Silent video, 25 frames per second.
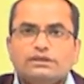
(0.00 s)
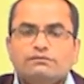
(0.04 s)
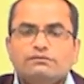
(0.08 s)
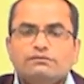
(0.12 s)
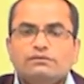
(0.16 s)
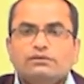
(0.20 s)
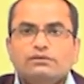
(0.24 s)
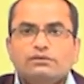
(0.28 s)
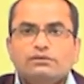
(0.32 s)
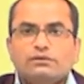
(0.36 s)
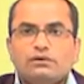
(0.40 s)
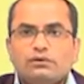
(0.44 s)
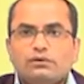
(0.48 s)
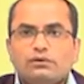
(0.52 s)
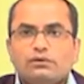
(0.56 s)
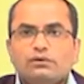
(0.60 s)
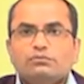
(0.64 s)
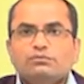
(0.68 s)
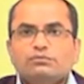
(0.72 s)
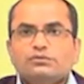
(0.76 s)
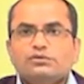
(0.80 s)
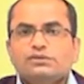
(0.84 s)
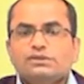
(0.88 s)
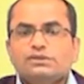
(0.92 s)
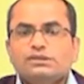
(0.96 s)
given
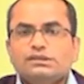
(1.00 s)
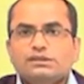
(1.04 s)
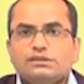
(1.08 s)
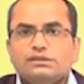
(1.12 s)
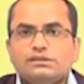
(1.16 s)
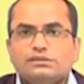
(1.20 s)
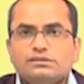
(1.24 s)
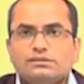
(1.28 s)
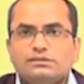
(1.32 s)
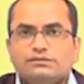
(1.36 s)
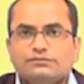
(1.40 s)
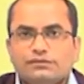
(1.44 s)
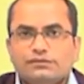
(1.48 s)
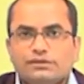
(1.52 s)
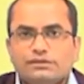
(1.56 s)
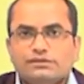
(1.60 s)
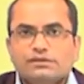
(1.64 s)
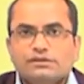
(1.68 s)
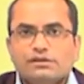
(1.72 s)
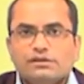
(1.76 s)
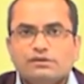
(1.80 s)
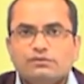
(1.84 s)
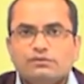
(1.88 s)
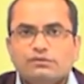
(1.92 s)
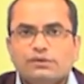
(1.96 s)
non-homogeneous
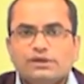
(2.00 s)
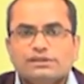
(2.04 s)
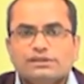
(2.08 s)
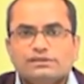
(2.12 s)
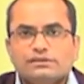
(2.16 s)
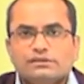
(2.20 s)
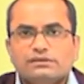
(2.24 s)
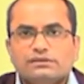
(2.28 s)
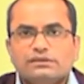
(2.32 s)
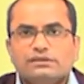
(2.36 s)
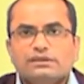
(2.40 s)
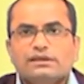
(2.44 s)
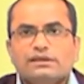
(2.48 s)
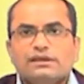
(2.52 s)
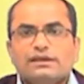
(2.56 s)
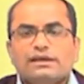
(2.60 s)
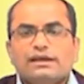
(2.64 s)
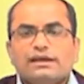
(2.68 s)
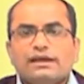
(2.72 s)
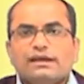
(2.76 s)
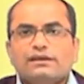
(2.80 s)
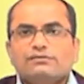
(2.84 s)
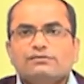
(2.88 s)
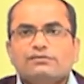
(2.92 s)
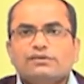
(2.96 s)
differential equation
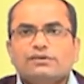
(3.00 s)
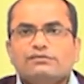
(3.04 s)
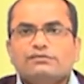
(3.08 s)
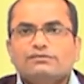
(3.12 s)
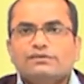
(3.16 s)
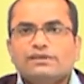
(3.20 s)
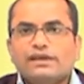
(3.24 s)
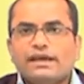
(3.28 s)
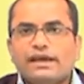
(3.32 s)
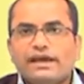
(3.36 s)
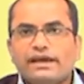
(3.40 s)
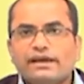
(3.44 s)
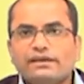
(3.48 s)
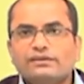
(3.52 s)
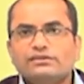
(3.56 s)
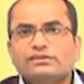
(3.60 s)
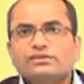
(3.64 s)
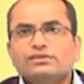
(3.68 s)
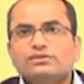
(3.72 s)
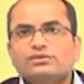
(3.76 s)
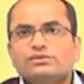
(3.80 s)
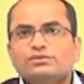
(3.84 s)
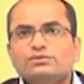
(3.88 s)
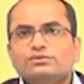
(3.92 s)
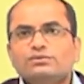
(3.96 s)
and when we add
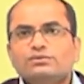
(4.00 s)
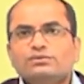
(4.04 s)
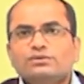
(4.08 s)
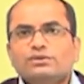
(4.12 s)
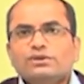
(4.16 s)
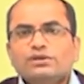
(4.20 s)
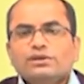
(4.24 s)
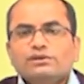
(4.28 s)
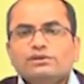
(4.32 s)
the two